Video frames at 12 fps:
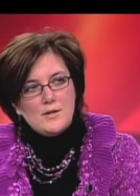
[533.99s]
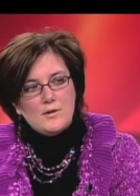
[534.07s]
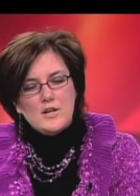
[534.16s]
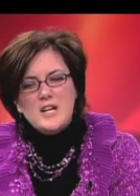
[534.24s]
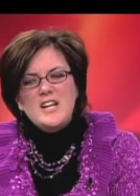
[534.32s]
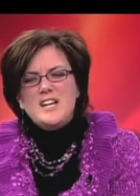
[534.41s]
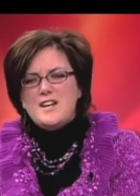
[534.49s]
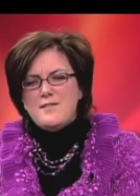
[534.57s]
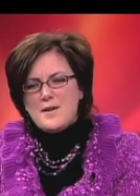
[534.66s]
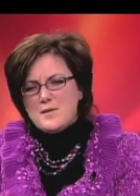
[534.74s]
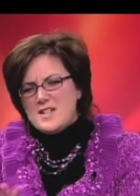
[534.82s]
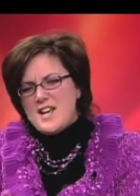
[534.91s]
Or if
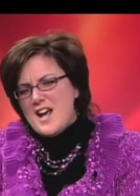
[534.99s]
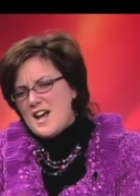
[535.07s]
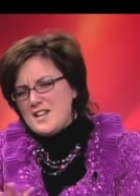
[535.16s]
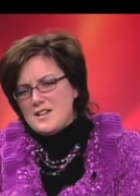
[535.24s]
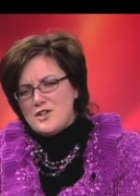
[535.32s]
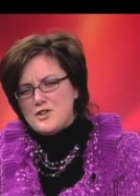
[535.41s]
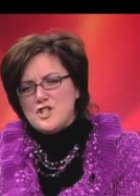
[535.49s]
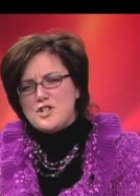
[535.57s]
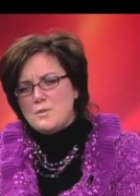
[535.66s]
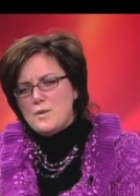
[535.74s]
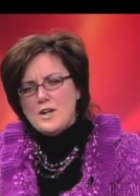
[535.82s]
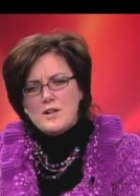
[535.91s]
I was to add a
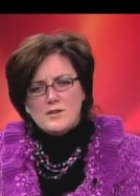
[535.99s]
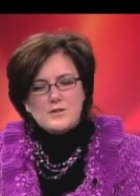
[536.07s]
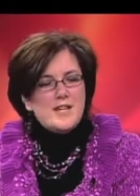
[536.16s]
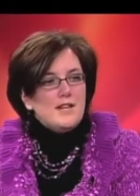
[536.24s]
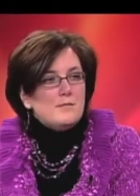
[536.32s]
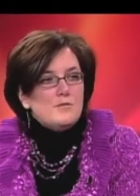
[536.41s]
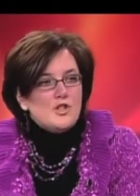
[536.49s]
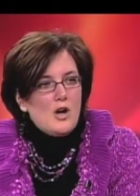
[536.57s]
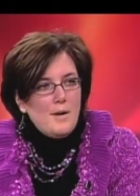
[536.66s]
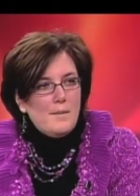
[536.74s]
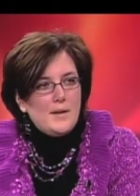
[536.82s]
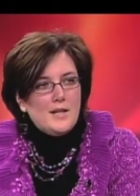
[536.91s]
cushion, what color? Take them
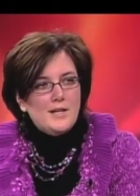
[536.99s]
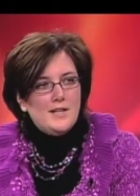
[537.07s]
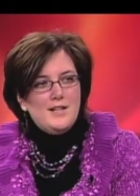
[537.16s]
shopping.